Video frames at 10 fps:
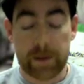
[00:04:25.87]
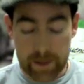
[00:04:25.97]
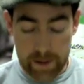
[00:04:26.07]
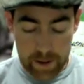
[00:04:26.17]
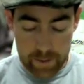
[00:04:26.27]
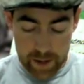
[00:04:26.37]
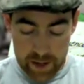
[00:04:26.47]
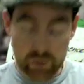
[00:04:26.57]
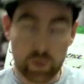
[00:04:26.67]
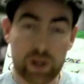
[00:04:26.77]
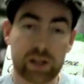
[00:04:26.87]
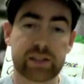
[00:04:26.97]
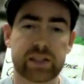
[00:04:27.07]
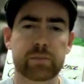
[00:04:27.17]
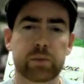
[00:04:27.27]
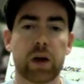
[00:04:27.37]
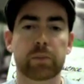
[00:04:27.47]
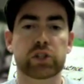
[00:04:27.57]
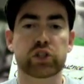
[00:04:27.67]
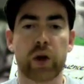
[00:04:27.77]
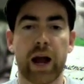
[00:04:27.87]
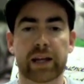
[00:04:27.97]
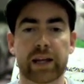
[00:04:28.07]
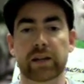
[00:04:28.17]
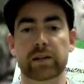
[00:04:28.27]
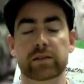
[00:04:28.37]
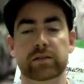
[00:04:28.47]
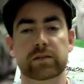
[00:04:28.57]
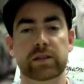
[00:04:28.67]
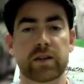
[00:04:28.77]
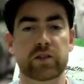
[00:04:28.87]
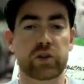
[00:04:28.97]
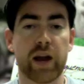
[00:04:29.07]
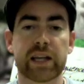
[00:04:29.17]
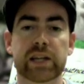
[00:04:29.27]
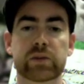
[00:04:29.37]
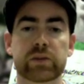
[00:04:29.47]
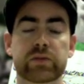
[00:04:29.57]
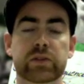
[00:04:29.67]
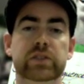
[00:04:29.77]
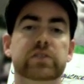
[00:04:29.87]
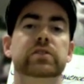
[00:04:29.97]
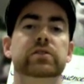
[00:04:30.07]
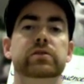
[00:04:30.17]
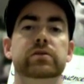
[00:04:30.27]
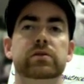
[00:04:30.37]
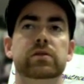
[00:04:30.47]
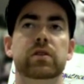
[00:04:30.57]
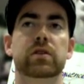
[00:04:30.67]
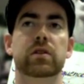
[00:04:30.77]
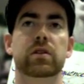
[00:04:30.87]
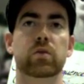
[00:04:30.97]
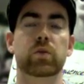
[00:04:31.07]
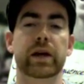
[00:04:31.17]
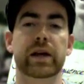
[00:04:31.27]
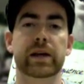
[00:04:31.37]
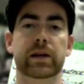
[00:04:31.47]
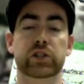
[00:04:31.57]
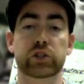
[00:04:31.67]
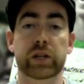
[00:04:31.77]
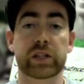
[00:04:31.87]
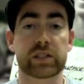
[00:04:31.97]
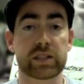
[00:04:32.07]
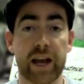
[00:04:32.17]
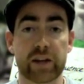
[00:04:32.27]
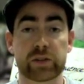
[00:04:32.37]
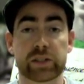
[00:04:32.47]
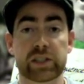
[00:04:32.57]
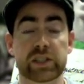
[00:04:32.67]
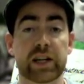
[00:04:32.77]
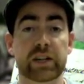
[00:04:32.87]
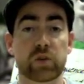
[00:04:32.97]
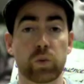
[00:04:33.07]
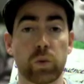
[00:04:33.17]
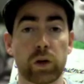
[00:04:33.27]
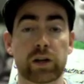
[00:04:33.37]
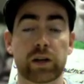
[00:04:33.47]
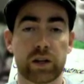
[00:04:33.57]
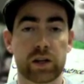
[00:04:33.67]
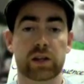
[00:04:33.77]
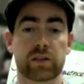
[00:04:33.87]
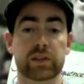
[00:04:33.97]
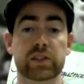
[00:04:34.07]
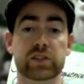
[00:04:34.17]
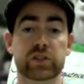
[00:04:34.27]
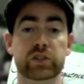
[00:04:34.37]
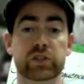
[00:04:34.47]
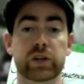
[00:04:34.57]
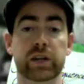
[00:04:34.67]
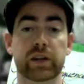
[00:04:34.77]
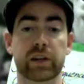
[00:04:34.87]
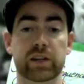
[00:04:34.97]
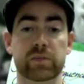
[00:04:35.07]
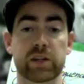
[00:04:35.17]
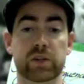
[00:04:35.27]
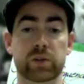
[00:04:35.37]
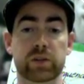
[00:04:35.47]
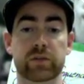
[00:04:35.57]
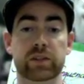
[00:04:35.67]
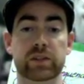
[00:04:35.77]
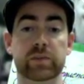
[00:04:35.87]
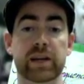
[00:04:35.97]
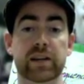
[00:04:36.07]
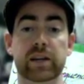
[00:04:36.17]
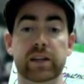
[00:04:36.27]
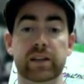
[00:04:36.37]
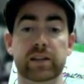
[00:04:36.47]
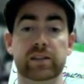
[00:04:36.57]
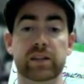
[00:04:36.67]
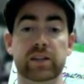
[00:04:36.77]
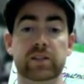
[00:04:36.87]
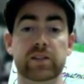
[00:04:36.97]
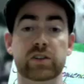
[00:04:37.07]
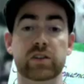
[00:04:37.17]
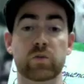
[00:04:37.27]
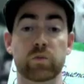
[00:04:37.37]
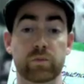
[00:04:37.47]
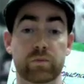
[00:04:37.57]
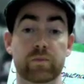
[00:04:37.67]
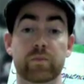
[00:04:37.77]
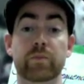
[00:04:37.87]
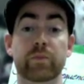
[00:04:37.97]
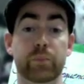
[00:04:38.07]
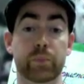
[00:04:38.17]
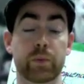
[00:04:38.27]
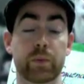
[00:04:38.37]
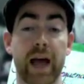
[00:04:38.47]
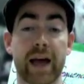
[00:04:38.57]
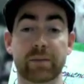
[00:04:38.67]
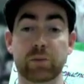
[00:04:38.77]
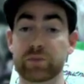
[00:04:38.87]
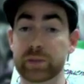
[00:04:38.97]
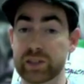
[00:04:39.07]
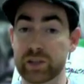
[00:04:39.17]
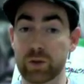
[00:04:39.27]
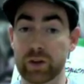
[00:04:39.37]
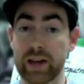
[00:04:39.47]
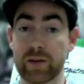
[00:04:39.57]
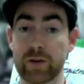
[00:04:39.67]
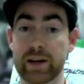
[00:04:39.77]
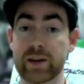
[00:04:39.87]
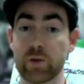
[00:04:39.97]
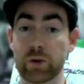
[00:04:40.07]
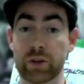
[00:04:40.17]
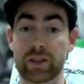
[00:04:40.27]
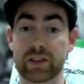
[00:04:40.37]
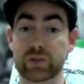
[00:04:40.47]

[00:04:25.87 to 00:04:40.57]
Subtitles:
as well as improper tracking. Now, tracking refers to the way a joint is naturally designed to work. If this is your joint and it's meant to work front to back like this, and you start adding movements that work that way or this